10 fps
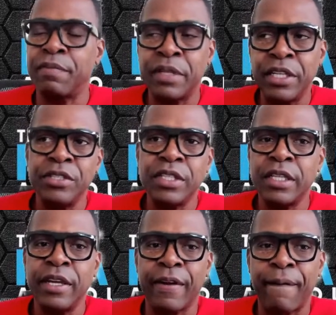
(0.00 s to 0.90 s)
But here's the
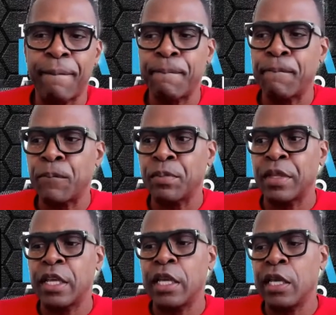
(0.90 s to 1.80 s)
thing.
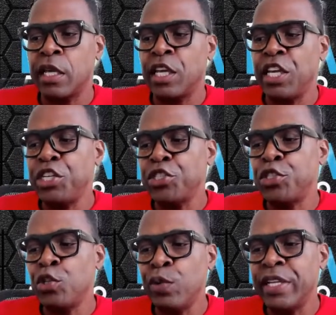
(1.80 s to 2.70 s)
He's
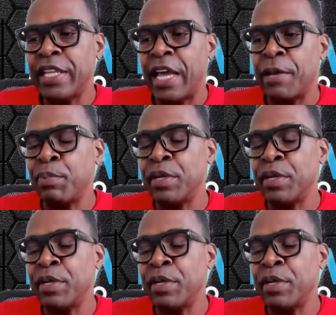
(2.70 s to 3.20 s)
doing that.